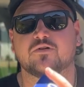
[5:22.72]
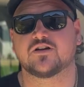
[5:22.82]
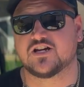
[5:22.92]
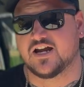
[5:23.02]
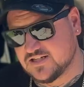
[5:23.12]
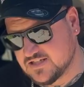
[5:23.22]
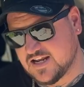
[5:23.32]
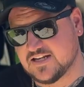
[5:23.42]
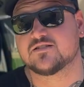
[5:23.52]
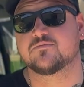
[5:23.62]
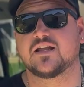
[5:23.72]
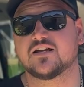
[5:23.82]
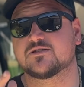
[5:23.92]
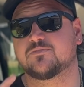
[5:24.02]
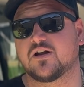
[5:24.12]
want to change his Anderson
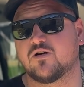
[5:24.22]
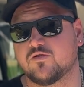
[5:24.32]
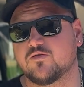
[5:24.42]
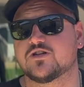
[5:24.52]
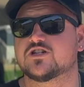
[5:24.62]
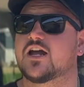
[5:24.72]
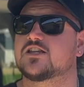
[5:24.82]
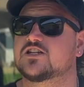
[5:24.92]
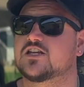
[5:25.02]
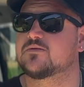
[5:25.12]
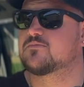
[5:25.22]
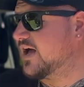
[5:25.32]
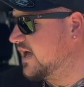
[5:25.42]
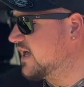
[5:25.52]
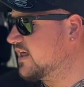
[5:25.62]
plugs, but I will be changing them.
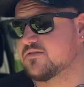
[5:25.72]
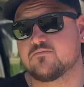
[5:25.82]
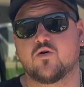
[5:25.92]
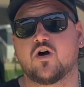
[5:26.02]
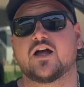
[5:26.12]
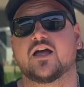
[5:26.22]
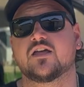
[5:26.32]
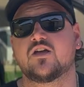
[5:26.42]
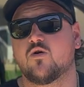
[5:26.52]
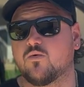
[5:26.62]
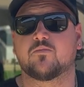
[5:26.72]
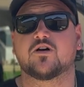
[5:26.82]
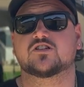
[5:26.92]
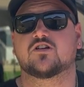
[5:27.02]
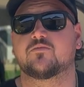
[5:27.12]
Uh, my when my
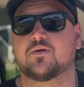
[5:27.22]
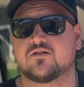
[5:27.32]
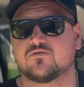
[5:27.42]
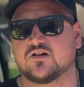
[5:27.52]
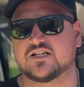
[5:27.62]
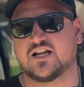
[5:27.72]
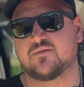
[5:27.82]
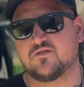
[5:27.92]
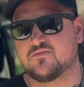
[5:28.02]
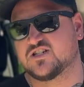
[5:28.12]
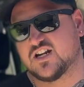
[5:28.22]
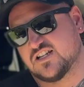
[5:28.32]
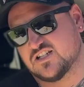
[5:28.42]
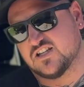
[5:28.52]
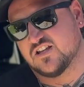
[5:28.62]
solar panel rocks up, I'll be
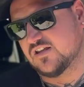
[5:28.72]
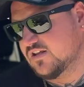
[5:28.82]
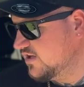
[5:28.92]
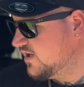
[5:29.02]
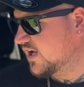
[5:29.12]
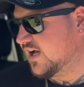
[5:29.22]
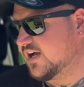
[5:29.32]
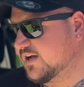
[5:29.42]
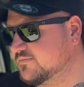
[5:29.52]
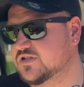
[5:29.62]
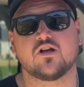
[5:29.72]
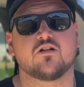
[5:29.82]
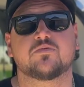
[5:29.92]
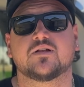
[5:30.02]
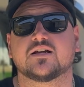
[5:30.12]
changing the um,
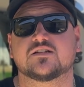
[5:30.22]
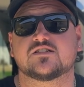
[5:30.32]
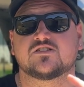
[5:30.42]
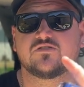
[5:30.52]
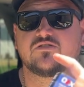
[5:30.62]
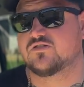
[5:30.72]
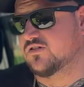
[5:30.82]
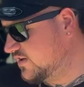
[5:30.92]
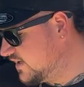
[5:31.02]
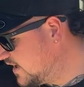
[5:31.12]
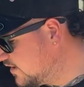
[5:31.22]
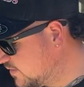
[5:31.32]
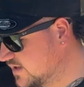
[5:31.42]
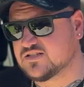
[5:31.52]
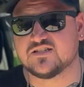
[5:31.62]
solar plugs to yellow
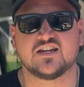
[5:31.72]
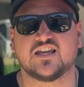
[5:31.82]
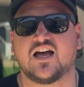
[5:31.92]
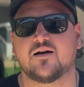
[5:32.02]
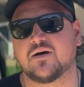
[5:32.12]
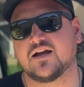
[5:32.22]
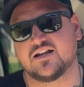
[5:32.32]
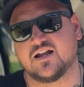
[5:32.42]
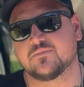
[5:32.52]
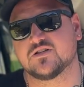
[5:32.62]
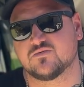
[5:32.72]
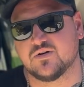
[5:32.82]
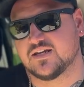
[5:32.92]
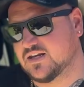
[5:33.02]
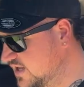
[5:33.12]
ones, so you can't muck it up
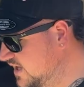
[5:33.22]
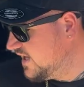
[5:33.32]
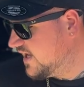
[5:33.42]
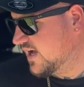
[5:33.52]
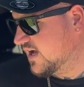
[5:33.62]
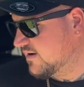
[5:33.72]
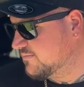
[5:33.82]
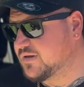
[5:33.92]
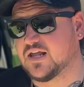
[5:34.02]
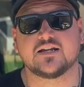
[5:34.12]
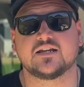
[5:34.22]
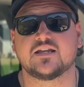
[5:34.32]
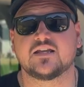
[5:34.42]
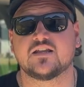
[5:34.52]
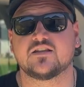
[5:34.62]
between um, plugging
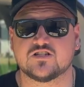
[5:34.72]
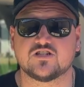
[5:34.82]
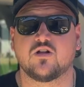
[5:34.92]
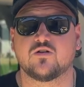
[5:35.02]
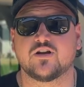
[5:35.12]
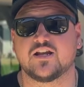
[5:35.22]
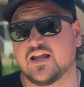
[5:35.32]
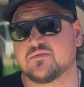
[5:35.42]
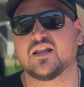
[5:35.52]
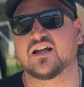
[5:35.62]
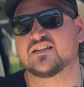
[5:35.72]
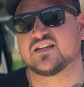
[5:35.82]
the, the solar in and plugging the